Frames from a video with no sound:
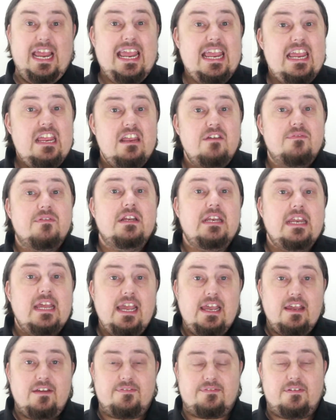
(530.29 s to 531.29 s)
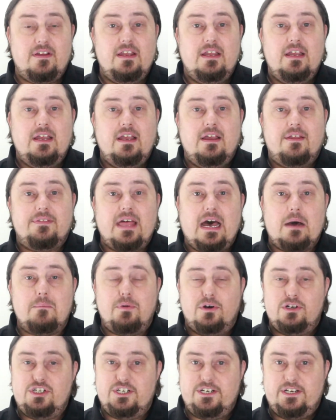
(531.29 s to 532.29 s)
even if that
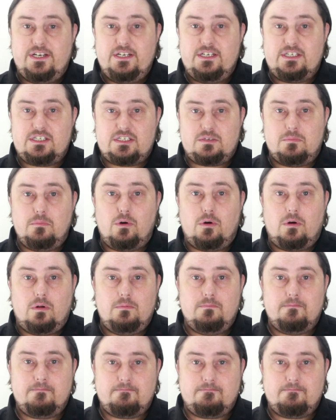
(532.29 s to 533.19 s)
budget is small.